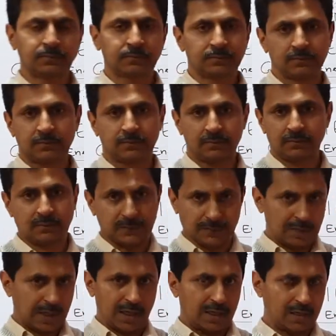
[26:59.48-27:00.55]
Use
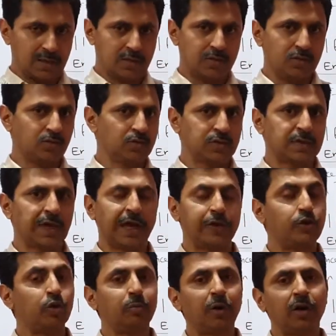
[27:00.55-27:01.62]
hydropower
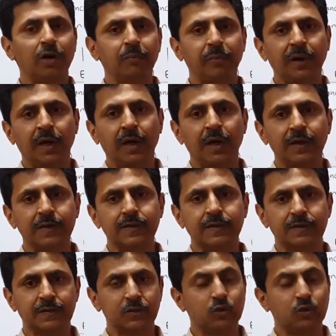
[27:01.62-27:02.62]
plants. Don't use thermal power